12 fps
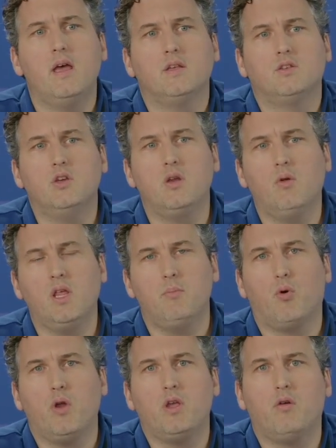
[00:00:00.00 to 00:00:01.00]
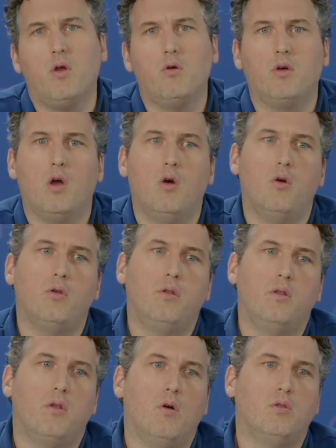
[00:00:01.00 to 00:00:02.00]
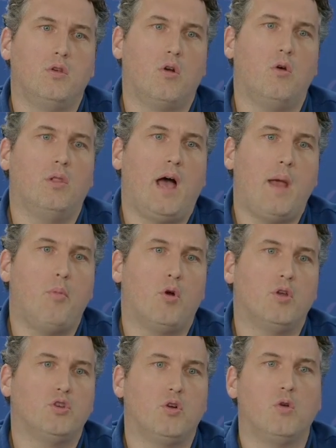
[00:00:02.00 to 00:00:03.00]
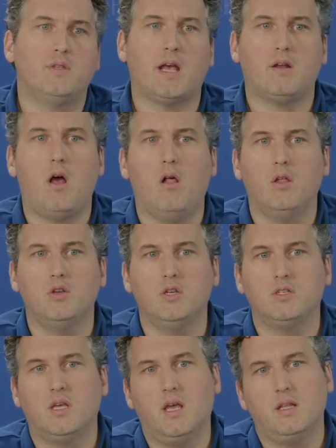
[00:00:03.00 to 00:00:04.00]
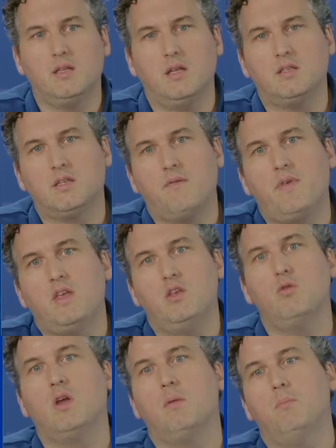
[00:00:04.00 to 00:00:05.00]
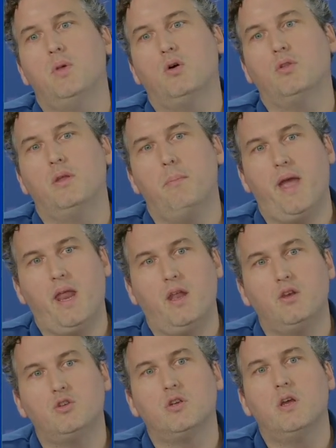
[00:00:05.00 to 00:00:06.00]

So you can really bring your own code, your own libraries, your own technologies, and stuff that you can build and manage.